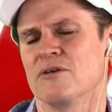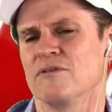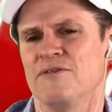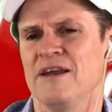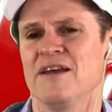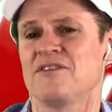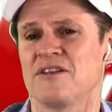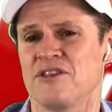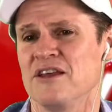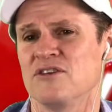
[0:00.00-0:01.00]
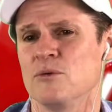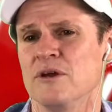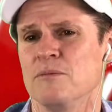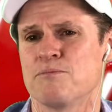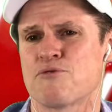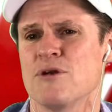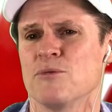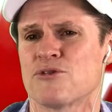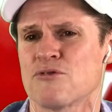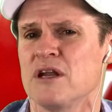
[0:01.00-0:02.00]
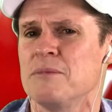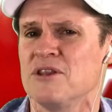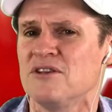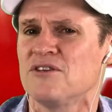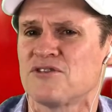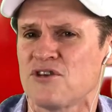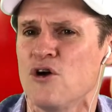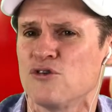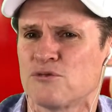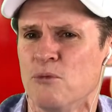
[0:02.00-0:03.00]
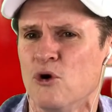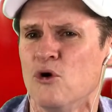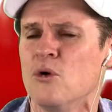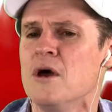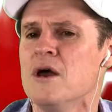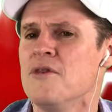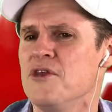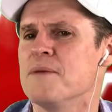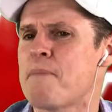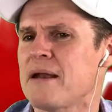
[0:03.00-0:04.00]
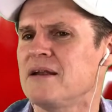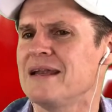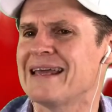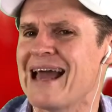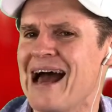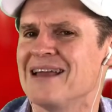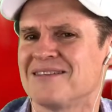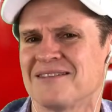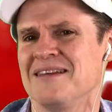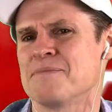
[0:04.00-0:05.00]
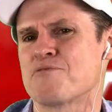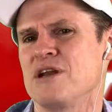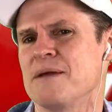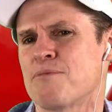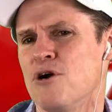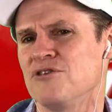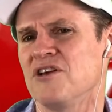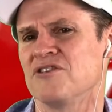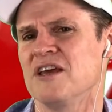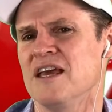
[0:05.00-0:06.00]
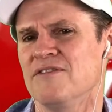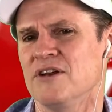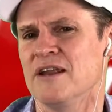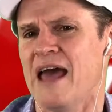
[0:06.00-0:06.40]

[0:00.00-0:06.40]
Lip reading: fantastic things that we print with 3D, but this is so small that you practically can't see the printing process even